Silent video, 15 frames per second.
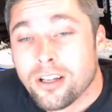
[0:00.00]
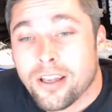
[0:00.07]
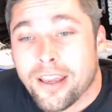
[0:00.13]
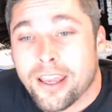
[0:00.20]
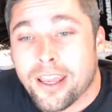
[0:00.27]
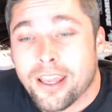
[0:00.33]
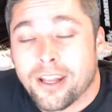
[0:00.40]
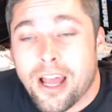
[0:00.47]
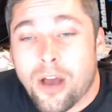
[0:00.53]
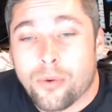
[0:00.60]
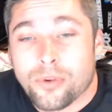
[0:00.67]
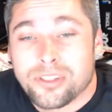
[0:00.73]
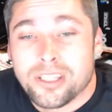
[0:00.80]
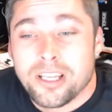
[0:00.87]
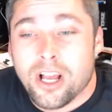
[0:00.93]
And I
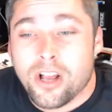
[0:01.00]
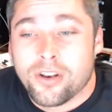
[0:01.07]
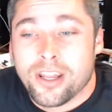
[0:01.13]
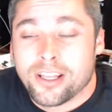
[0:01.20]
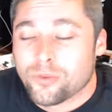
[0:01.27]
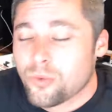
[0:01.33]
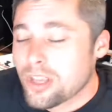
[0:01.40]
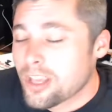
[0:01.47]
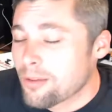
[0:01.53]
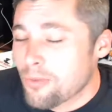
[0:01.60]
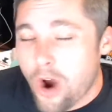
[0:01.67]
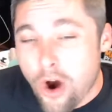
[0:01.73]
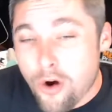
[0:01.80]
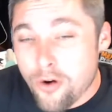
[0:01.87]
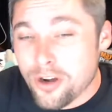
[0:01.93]
will see y'all next week. I'm
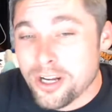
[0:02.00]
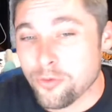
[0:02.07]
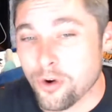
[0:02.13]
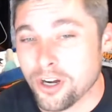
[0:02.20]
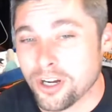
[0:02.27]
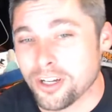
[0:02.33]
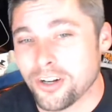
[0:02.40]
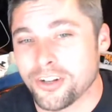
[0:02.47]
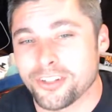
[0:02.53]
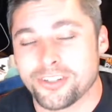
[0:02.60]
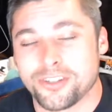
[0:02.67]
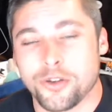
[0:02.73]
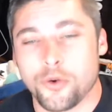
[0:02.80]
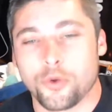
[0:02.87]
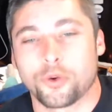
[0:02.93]
already working on a
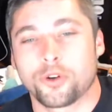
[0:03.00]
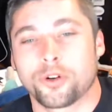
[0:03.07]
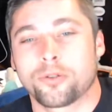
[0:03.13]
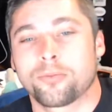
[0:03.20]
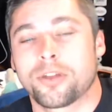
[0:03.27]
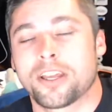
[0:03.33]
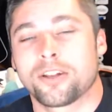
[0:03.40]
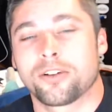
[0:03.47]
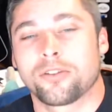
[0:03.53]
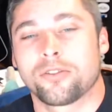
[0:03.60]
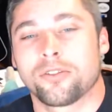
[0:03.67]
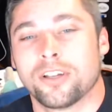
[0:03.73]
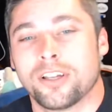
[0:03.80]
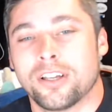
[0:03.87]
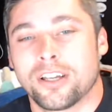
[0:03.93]
solar
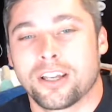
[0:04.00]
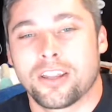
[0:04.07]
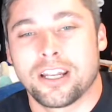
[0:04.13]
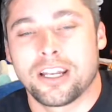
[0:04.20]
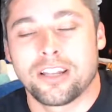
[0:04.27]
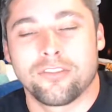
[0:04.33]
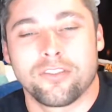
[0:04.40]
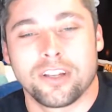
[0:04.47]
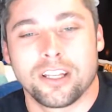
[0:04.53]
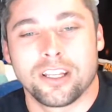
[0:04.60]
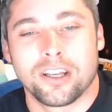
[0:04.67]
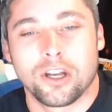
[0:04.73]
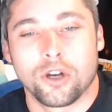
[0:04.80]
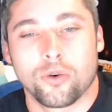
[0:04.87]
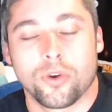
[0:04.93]
panel cleaning
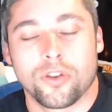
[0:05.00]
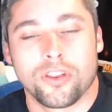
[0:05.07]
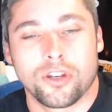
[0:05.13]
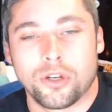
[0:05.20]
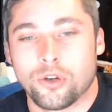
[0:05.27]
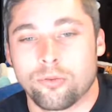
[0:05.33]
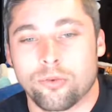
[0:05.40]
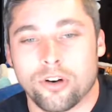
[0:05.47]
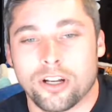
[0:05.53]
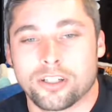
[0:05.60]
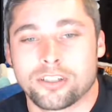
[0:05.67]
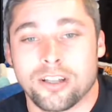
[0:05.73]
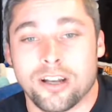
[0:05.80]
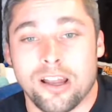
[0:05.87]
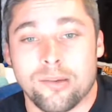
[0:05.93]
video with a new
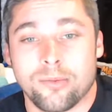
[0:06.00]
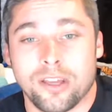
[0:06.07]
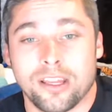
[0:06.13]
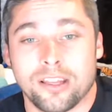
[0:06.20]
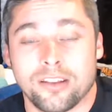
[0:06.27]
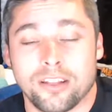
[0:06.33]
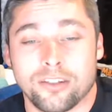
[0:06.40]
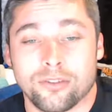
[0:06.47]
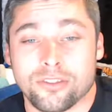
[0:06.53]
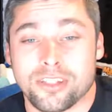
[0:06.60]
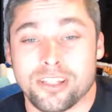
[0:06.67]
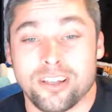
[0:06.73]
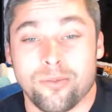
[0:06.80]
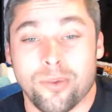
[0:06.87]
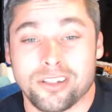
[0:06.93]
brush that I made that you'll
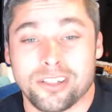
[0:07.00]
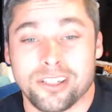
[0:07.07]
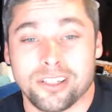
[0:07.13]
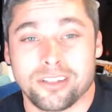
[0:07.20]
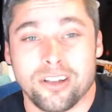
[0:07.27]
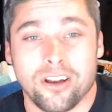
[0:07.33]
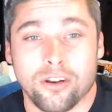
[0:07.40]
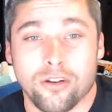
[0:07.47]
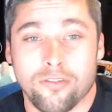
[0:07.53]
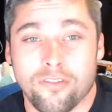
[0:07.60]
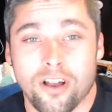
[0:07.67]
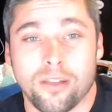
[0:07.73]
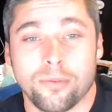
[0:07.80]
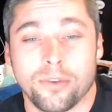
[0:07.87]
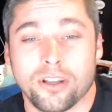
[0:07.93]
see on my TikTok. Go
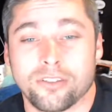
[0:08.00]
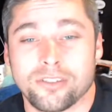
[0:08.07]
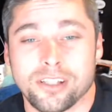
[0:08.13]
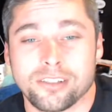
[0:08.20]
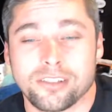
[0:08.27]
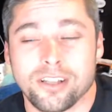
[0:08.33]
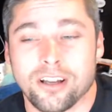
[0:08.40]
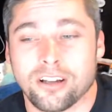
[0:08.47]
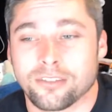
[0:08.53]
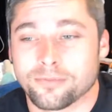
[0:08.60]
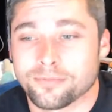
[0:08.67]
follow me on TikTok.